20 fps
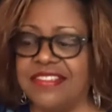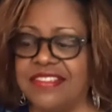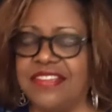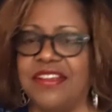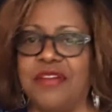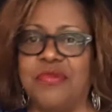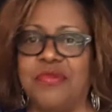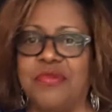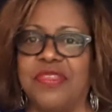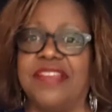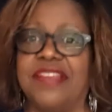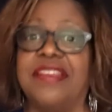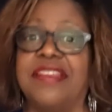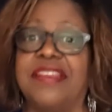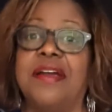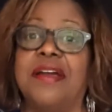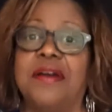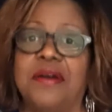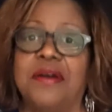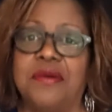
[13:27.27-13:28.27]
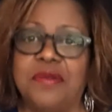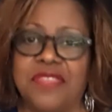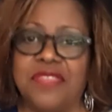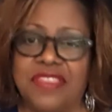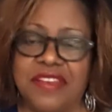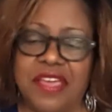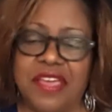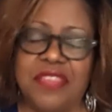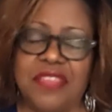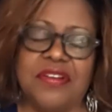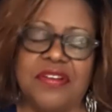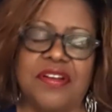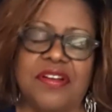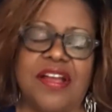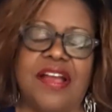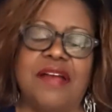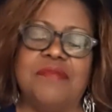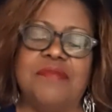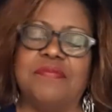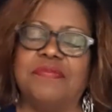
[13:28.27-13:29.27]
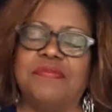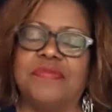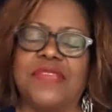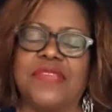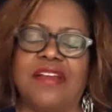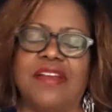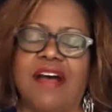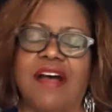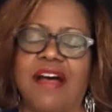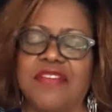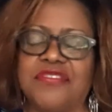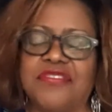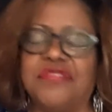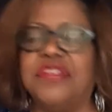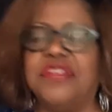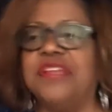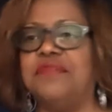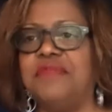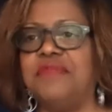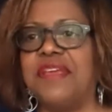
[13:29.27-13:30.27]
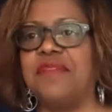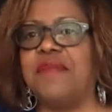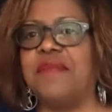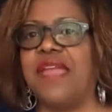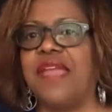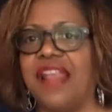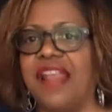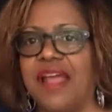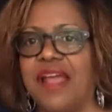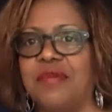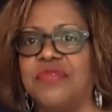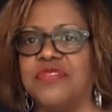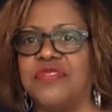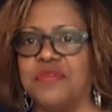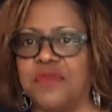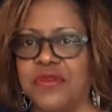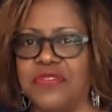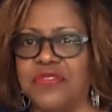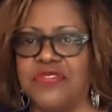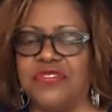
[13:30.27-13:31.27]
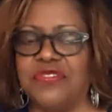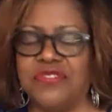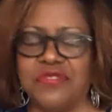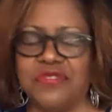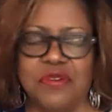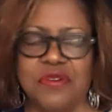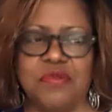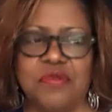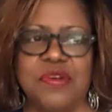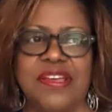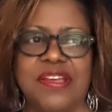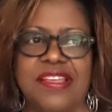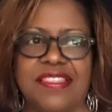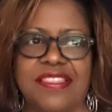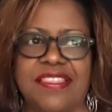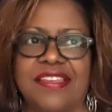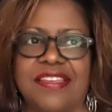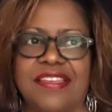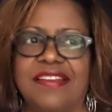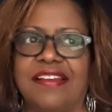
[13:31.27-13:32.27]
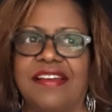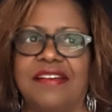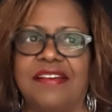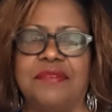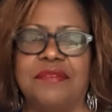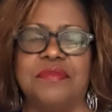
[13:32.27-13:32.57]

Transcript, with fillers: You know, with a with another um, an Austrian big band I was supposed to tour with, and uh,